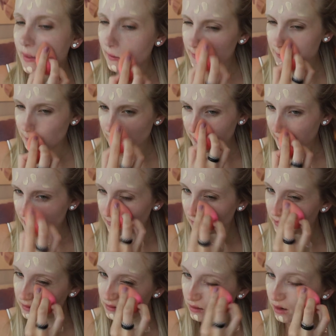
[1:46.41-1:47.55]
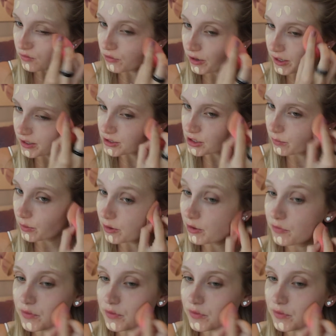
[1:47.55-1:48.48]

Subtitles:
It's really light coverage. I wonder